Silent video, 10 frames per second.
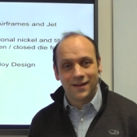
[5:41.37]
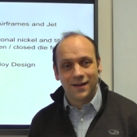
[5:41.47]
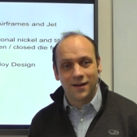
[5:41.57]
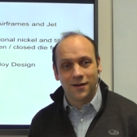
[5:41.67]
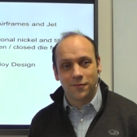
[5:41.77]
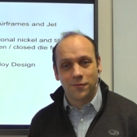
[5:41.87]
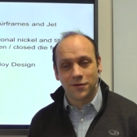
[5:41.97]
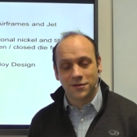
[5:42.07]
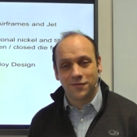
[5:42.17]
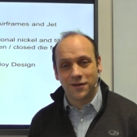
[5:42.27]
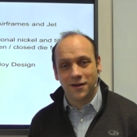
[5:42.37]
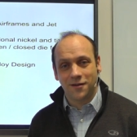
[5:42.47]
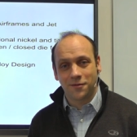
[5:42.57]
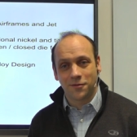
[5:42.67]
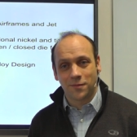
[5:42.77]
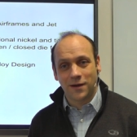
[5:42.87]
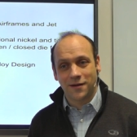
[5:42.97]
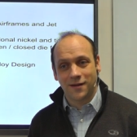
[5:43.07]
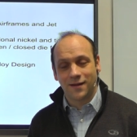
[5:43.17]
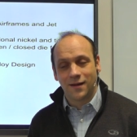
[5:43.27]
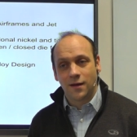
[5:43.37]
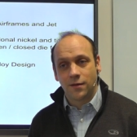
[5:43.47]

uh, watched the video, thought about it,